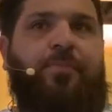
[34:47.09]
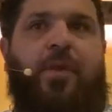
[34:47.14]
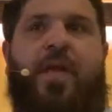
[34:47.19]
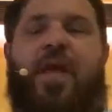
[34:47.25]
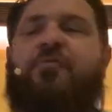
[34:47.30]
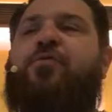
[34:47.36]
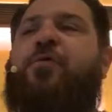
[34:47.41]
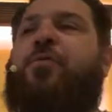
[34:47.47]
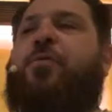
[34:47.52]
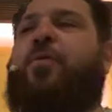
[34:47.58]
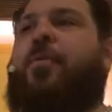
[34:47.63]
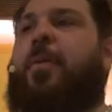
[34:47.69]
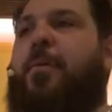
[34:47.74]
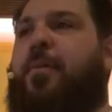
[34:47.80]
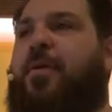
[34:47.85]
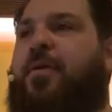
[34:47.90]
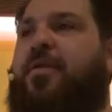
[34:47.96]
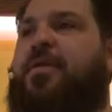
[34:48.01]
If we
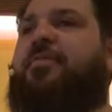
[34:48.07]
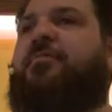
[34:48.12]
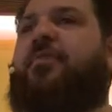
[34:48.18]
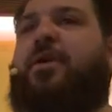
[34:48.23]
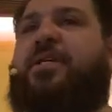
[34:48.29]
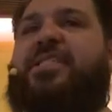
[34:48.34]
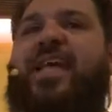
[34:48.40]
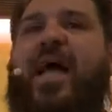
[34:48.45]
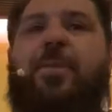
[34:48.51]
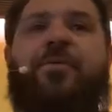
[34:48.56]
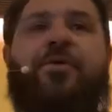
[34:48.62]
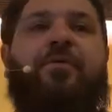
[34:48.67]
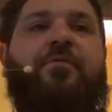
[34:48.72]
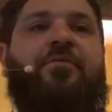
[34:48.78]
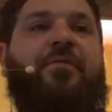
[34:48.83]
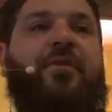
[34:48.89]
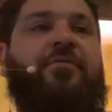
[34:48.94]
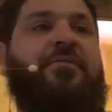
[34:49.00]
remember in 1 Samuel
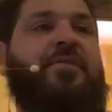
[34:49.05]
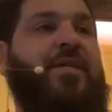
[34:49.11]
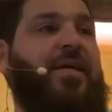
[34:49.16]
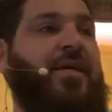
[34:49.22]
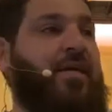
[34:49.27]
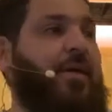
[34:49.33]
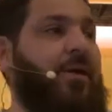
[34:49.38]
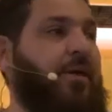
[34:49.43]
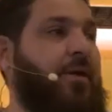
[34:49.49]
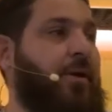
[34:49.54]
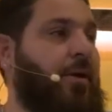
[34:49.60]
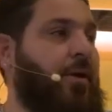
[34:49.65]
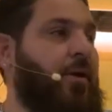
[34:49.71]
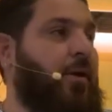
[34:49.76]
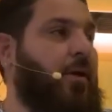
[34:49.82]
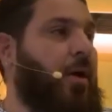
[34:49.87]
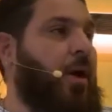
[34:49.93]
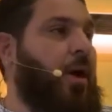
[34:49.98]
15,
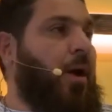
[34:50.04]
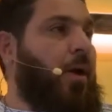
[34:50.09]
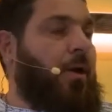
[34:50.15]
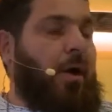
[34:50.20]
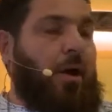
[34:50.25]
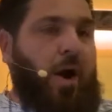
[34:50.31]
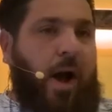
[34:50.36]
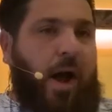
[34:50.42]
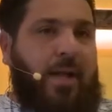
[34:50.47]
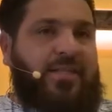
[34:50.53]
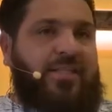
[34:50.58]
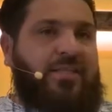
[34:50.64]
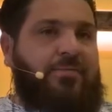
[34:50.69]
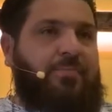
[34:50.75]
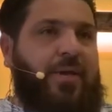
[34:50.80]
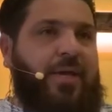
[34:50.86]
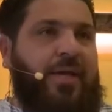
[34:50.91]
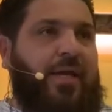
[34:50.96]
God
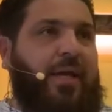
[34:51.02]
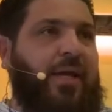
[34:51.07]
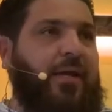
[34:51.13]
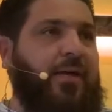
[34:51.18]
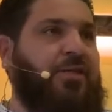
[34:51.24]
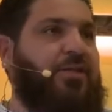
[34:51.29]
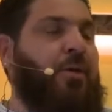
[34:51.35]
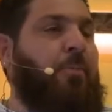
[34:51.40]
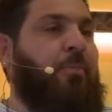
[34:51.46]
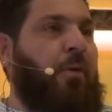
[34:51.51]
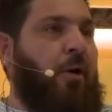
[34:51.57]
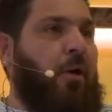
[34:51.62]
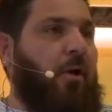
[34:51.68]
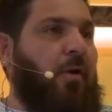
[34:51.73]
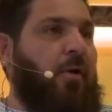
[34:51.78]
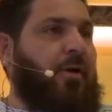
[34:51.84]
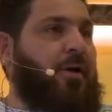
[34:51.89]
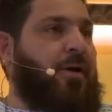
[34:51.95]
speaking to
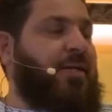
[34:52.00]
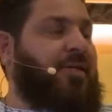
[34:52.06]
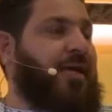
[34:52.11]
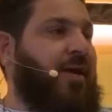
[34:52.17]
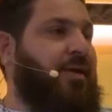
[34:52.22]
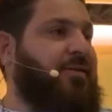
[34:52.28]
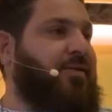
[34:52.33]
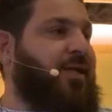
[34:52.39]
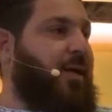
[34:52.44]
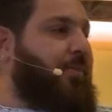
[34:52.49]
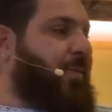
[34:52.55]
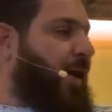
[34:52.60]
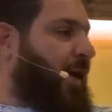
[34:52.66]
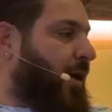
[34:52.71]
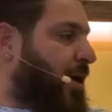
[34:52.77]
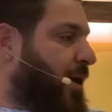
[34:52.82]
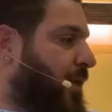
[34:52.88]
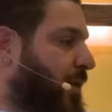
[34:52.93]
Paul, and he tells them
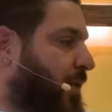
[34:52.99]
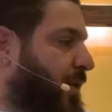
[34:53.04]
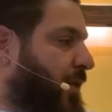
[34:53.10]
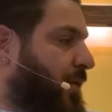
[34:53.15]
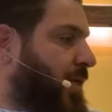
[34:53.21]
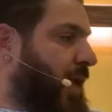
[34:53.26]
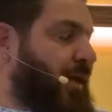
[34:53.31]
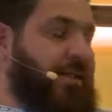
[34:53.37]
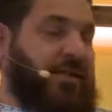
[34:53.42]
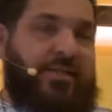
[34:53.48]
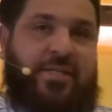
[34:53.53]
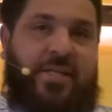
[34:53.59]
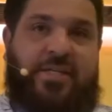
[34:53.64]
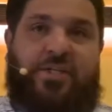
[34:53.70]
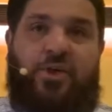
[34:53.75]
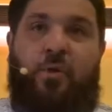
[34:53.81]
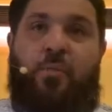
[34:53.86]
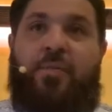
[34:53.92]
that, uh, that
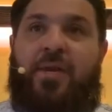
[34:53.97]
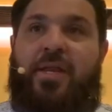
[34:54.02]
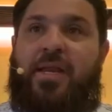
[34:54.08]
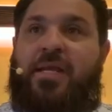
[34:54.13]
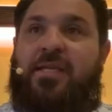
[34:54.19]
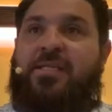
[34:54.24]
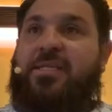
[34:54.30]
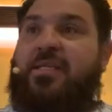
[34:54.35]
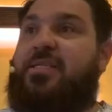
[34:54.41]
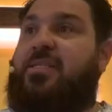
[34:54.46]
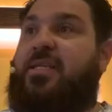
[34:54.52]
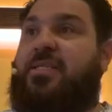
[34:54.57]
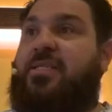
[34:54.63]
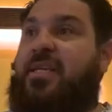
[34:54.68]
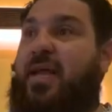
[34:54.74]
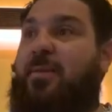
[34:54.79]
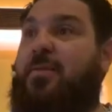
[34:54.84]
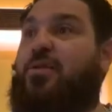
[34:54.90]
disobedience is the
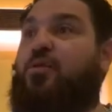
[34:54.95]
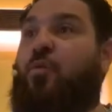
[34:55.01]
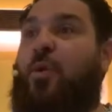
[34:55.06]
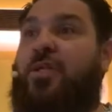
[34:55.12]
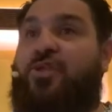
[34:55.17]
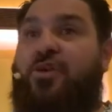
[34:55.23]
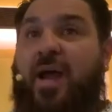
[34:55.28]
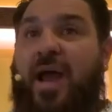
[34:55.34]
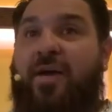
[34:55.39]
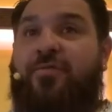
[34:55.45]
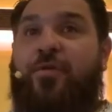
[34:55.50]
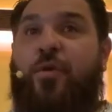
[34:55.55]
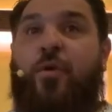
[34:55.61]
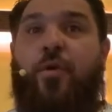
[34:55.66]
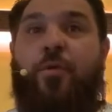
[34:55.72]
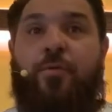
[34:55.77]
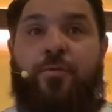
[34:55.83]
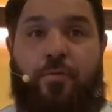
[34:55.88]
same as witchcraft,
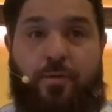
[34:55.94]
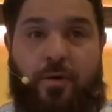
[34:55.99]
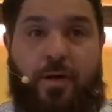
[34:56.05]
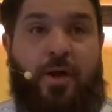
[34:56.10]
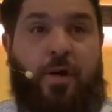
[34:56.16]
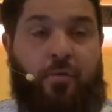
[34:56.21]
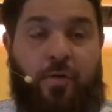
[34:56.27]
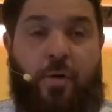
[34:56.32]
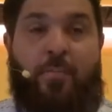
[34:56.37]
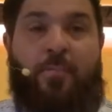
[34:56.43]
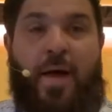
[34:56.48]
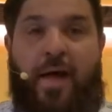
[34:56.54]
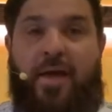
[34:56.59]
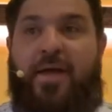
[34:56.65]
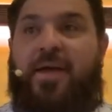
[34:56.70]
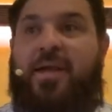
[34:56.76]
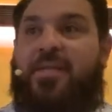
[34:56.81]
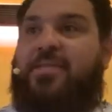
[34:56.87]
or
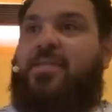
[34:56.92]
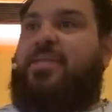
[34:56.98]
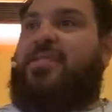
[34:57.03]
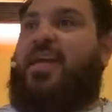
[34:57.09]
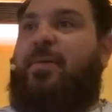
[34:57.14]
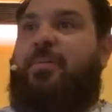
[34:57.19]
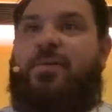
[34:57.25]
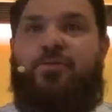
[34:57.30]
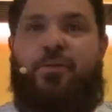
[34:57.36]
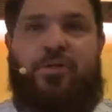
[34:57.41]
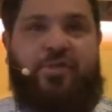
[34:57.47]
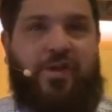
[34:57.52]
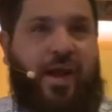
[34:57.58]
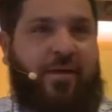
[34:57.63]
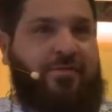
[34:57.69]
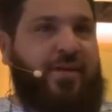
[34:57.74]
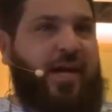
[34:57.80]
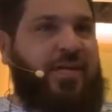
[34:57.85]
rebellion is the same as
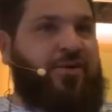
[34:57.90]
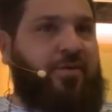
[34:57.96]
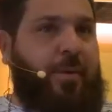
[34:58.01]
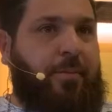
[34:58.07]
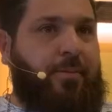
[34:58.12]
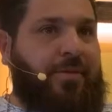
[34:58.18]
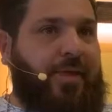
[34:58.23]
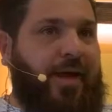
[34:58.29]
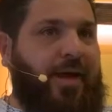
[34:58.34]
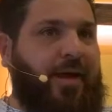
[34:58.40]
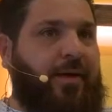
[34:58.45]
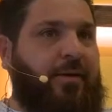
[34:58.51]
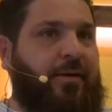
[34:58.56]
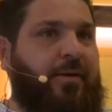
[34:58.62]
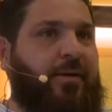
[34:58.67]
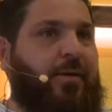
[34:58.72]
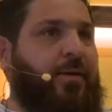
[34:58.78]
witchcraft. You guys remember that?